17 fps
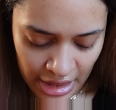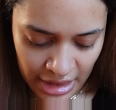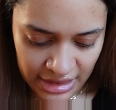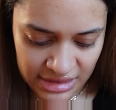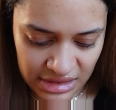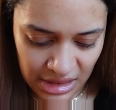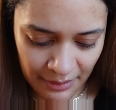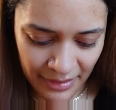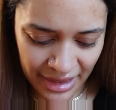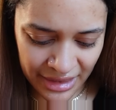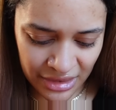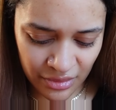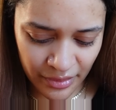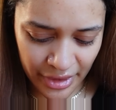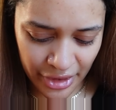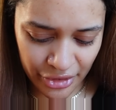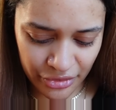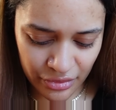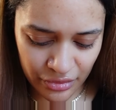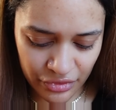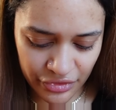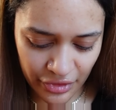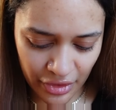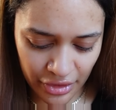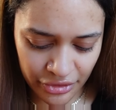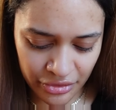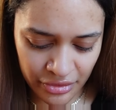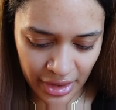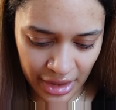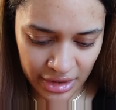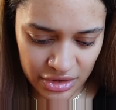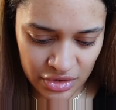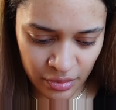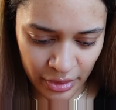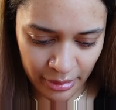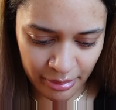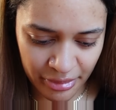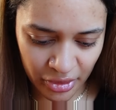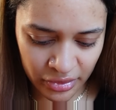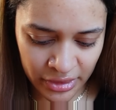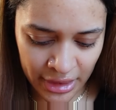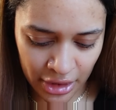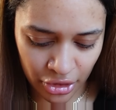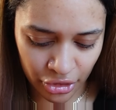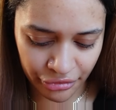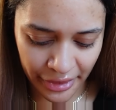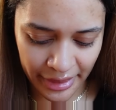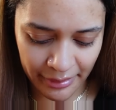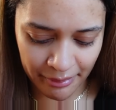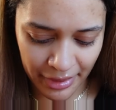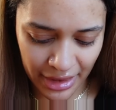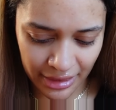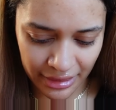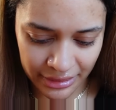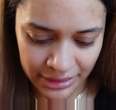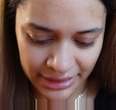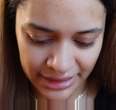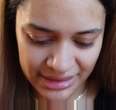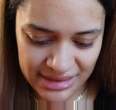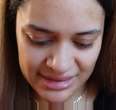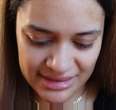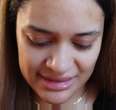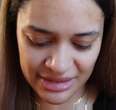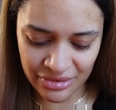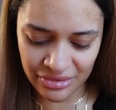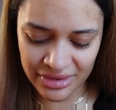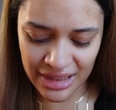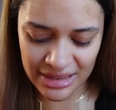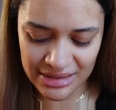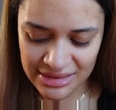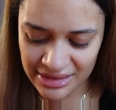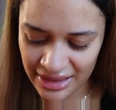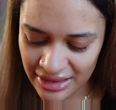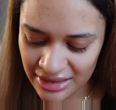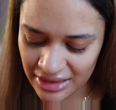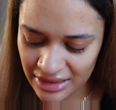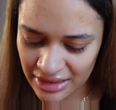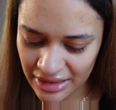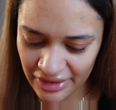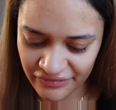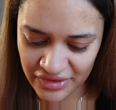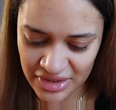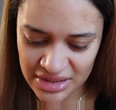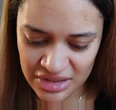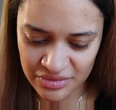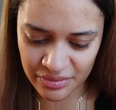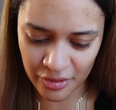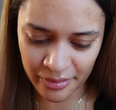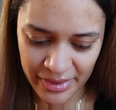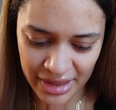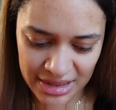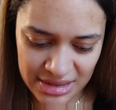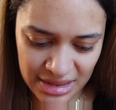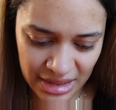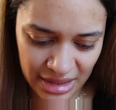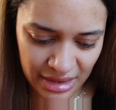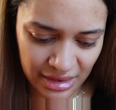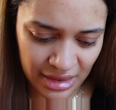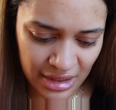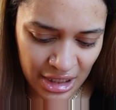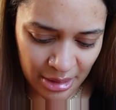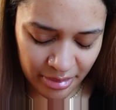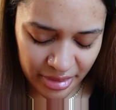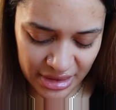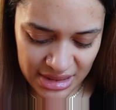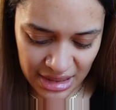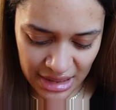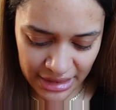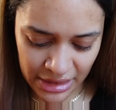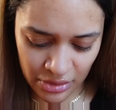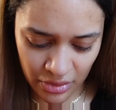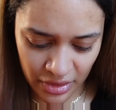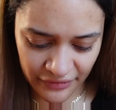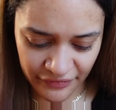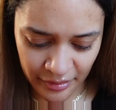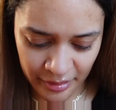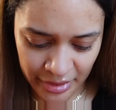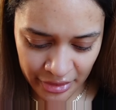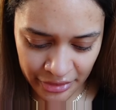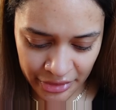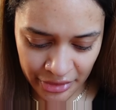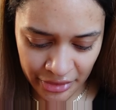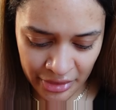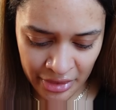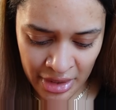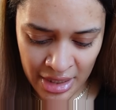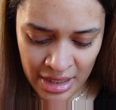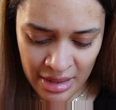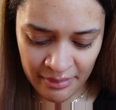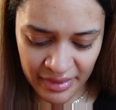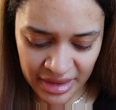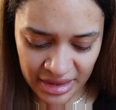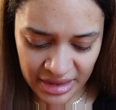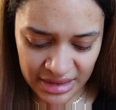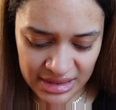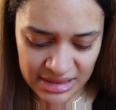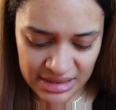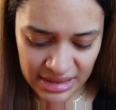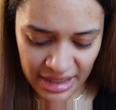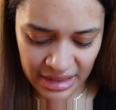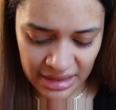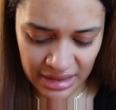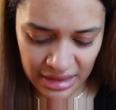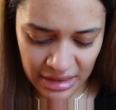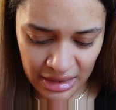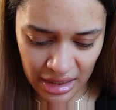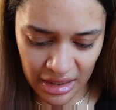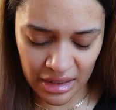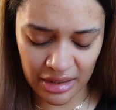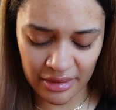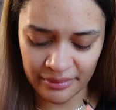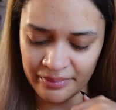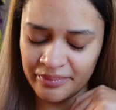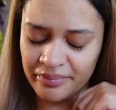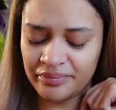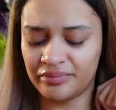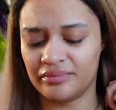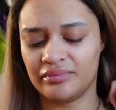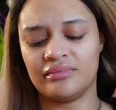Somebody where you thought you guys were building a great bond. It's still not stating if this is romantic, platonic, or familial, but it is stating um,